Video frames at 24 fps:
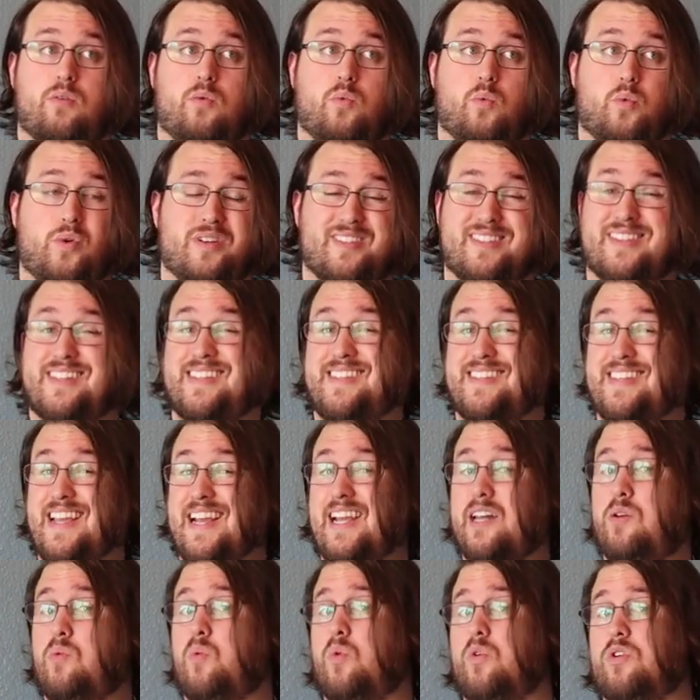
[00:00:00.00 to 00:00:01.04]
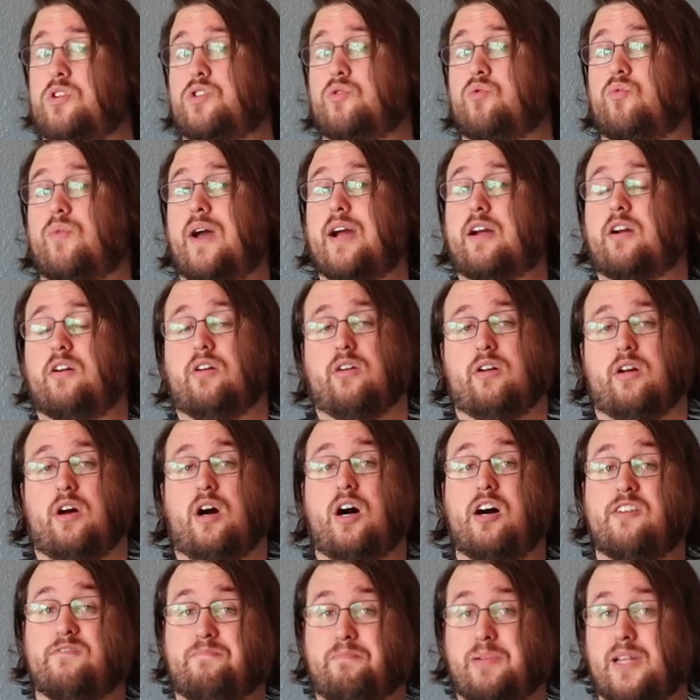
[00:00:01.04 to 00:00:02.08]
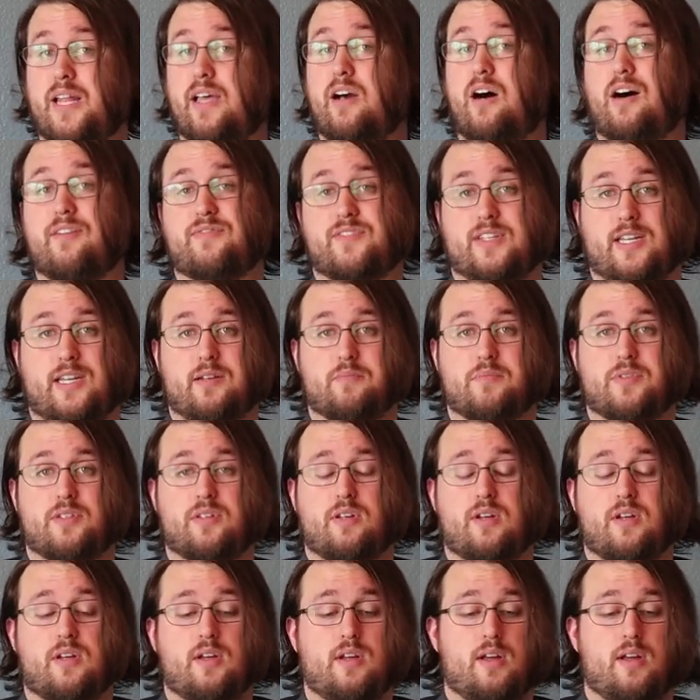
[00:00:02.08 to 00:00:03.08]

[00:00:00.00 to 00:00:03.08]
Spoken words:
was the second worst record of playoff teams.